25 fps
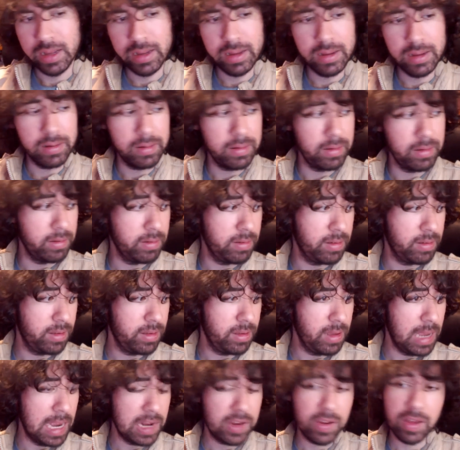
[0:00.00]
Uh,
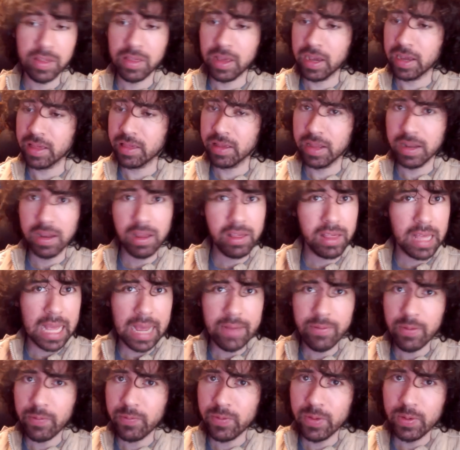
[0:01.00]
it does, like I said, does
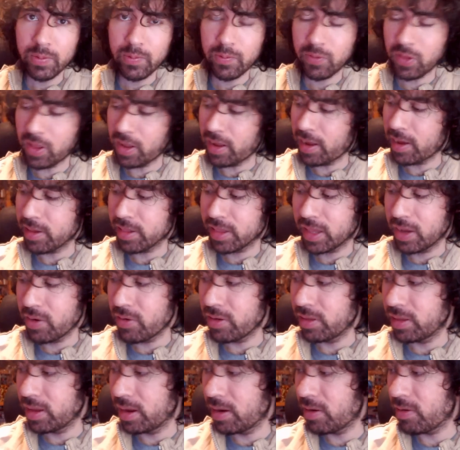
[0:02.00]
have a few flaws
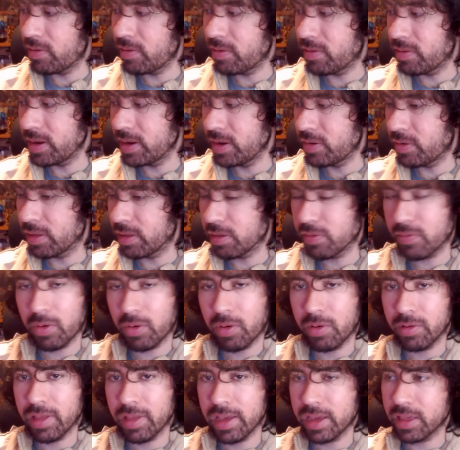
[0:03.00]
here and there, you know, as
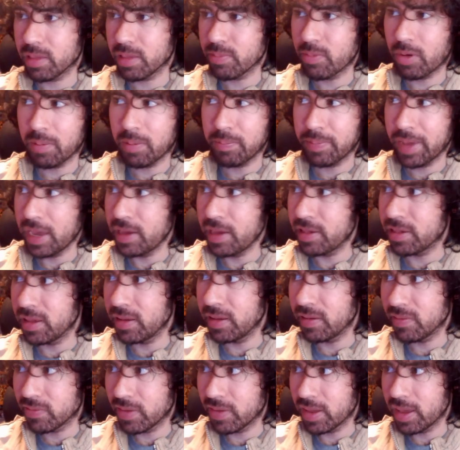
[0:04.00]
far as like small
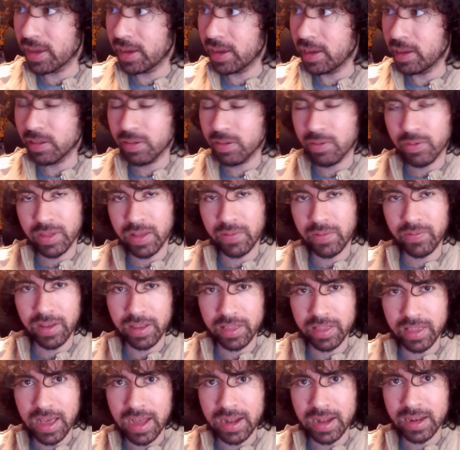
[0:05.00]
pacing things or
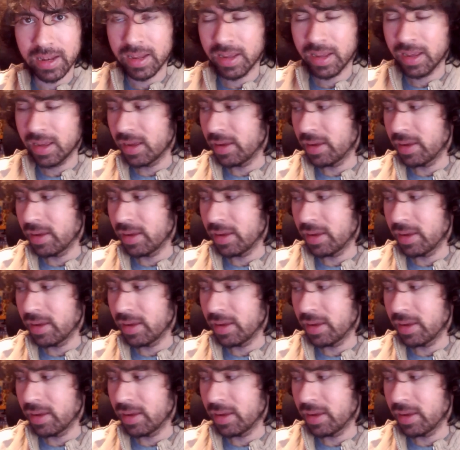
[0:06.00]
stuff like that.